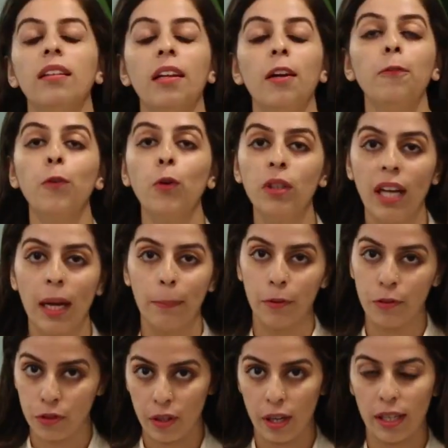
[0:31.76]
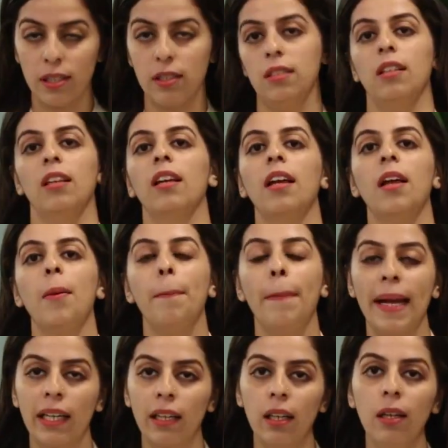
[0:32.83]
There are four types of stress
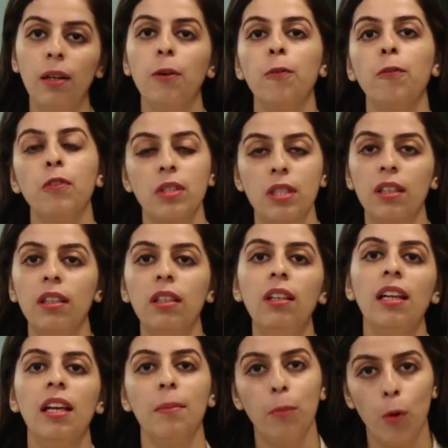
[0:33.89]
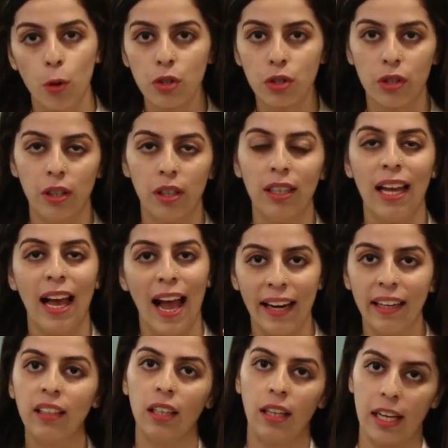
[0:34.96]
mental, physical, emotional
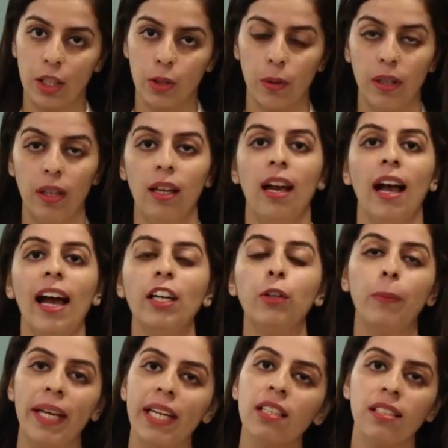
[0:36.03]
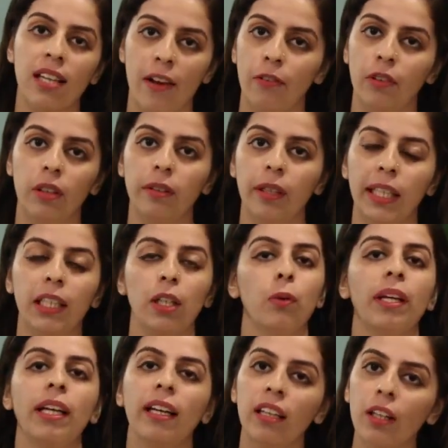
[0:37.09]
and intellectual at various levels
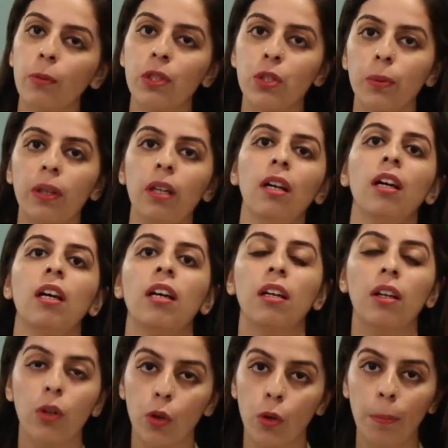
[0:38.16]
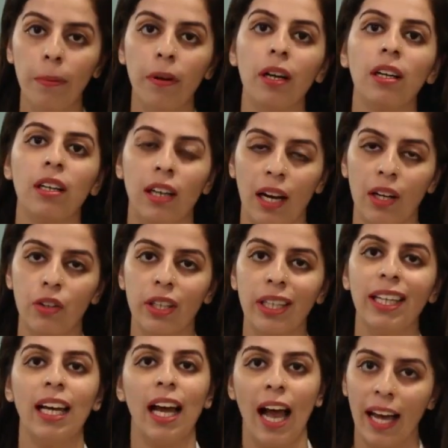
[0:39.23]
including individual, group,
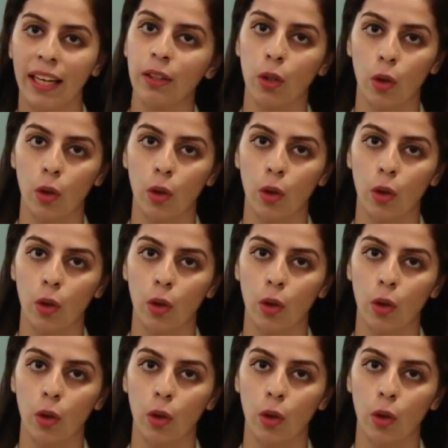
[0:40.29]
country and